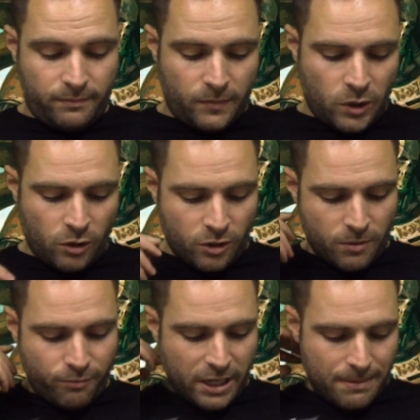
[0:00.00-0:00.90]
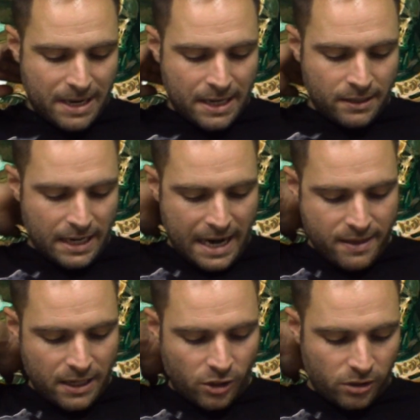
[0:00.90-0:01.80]
You can just bring him in and
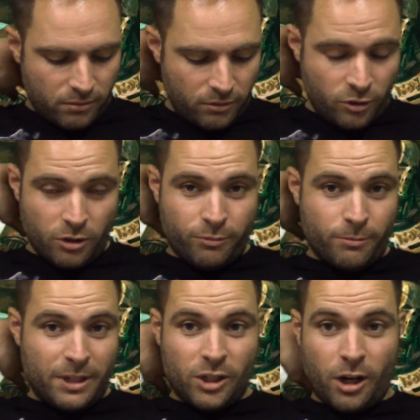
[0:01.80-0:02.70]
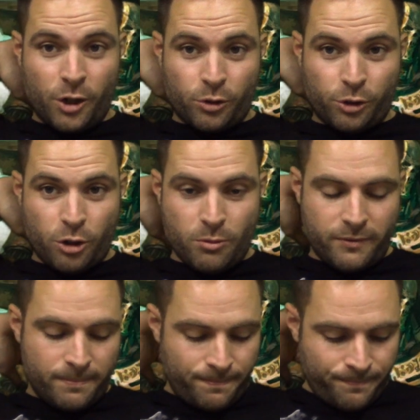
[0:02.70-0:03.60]
then you could probably charge or shoot with them.